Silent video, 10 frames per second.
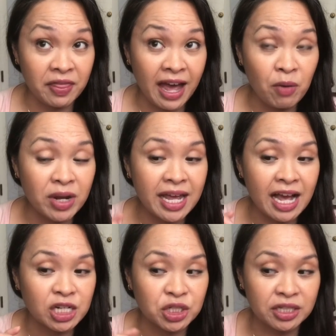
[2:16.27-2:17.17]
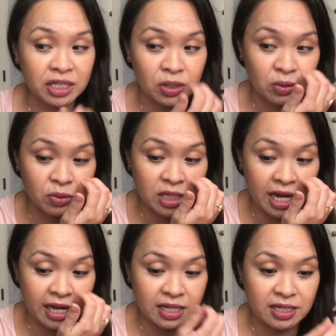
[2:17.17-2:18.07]
That one I actually use
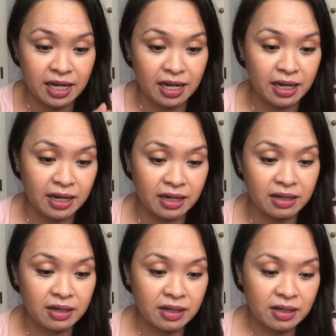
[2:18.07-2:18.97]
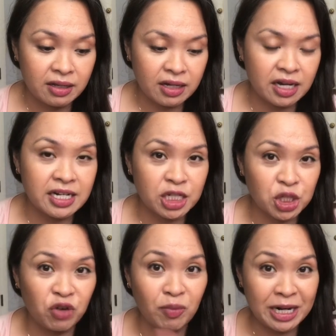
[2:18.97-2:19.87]
as a
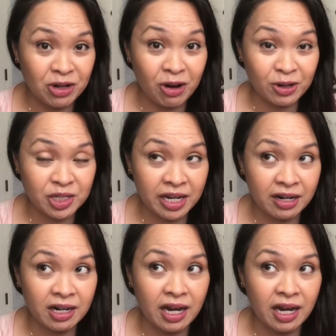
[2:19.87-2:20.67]
conditioner for my daughter's hair